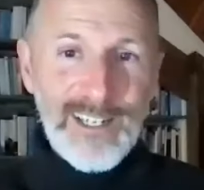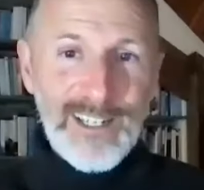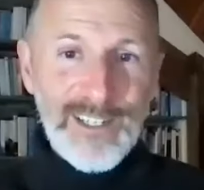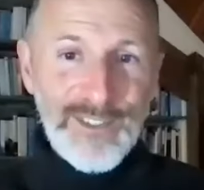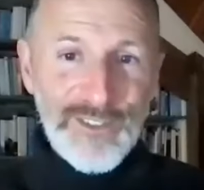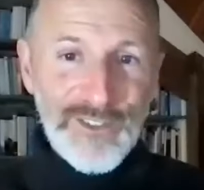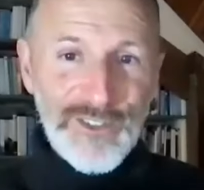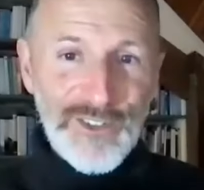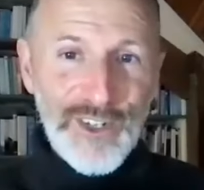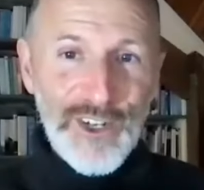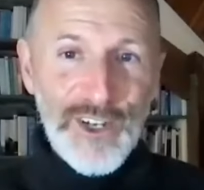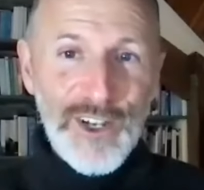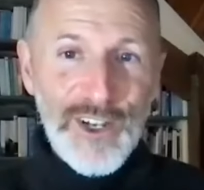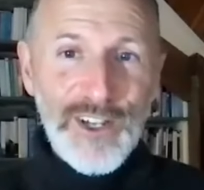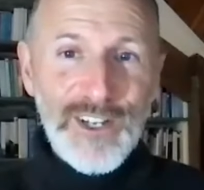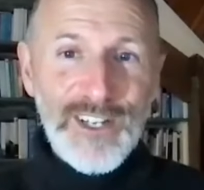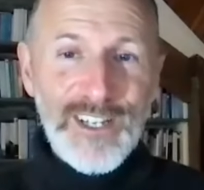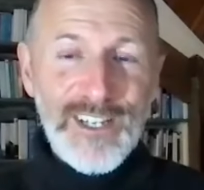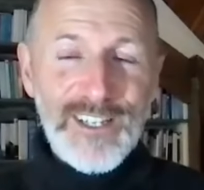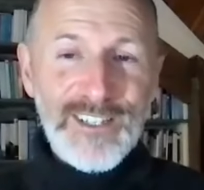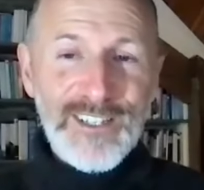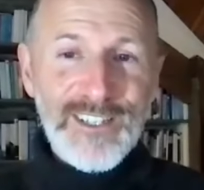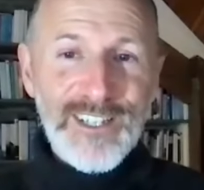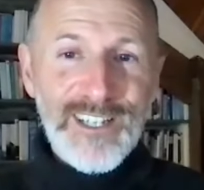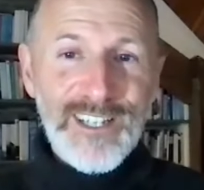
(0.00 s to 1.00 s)
and its
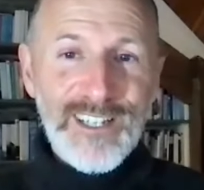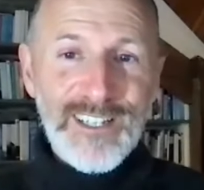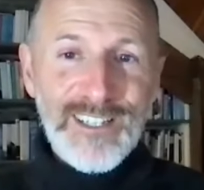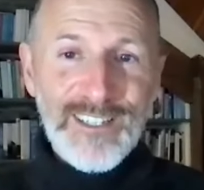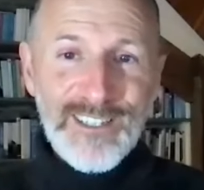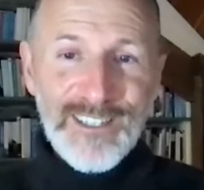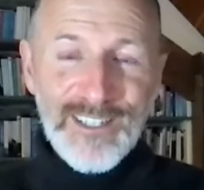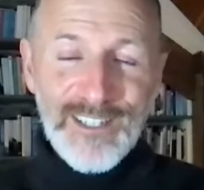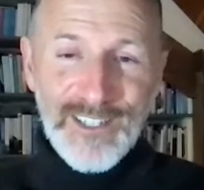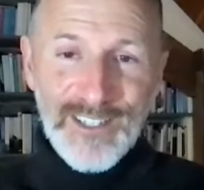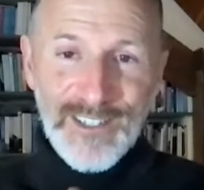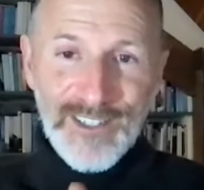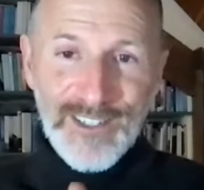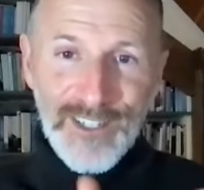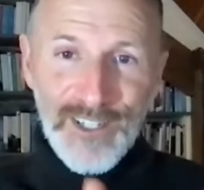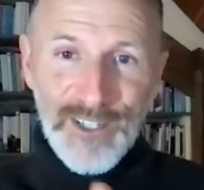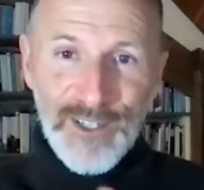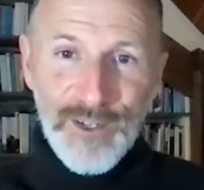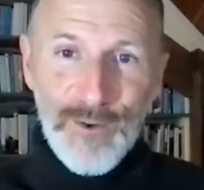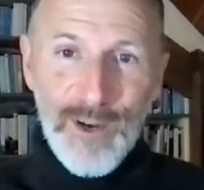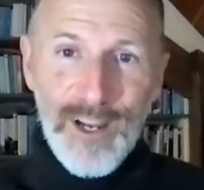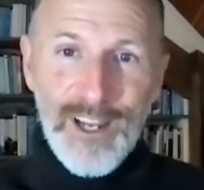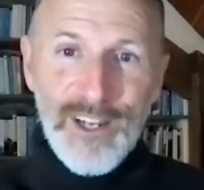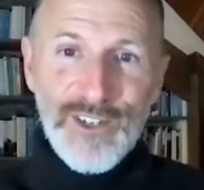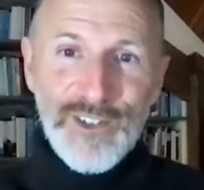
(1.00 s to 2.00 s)
journeys and its
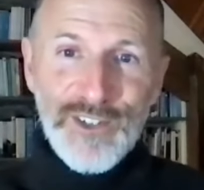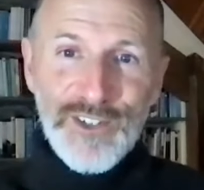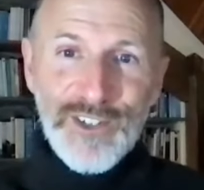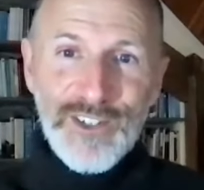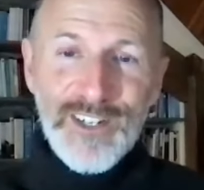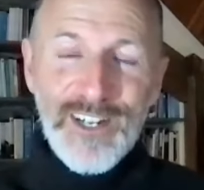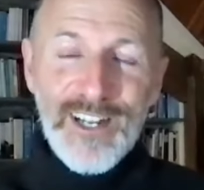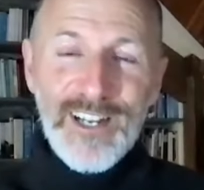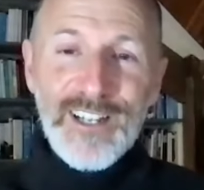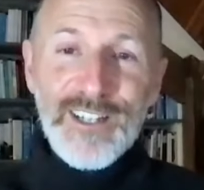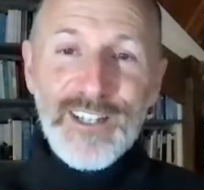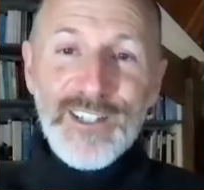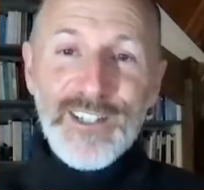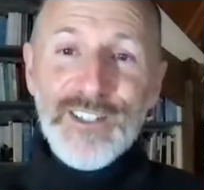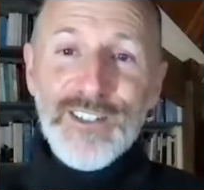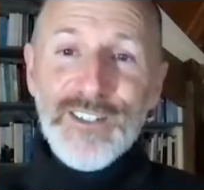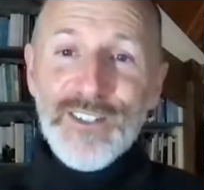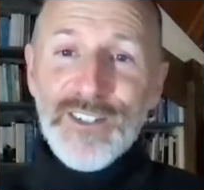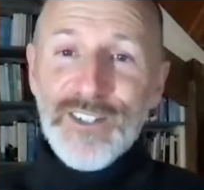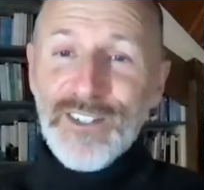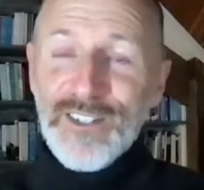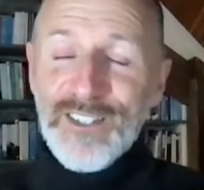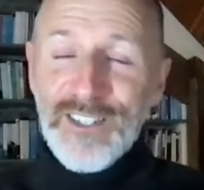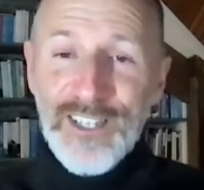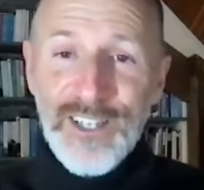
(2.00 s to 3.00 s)
continuation and its
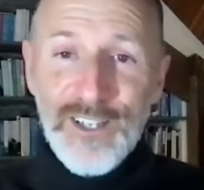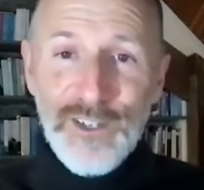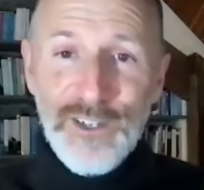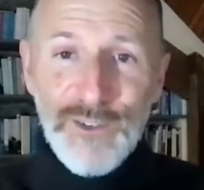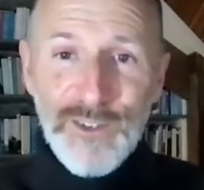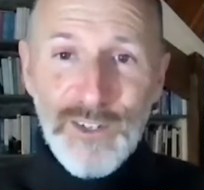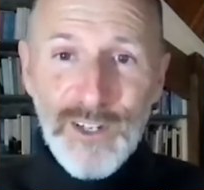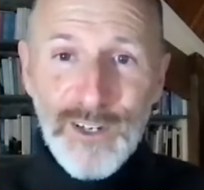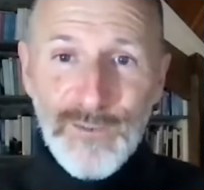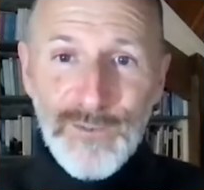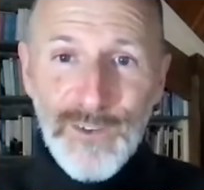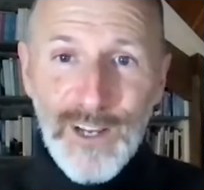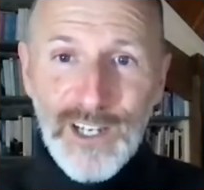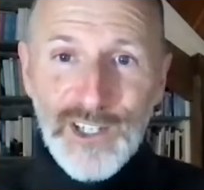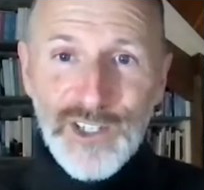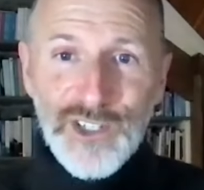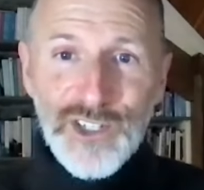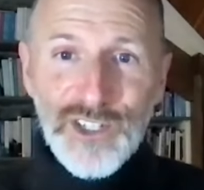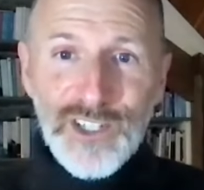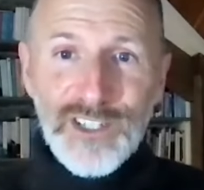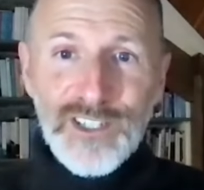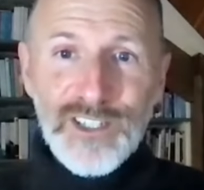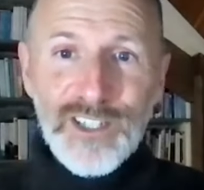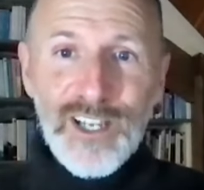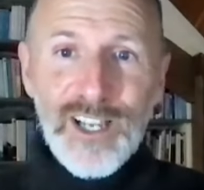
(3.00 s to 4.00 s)
continued
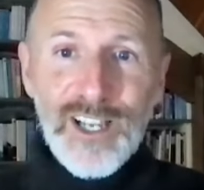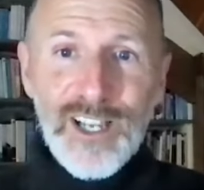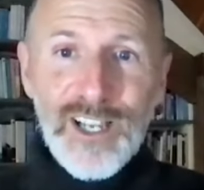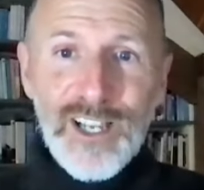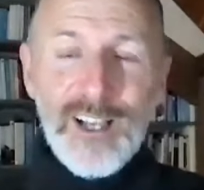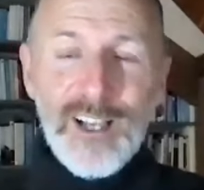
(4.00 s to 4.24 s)
adventures,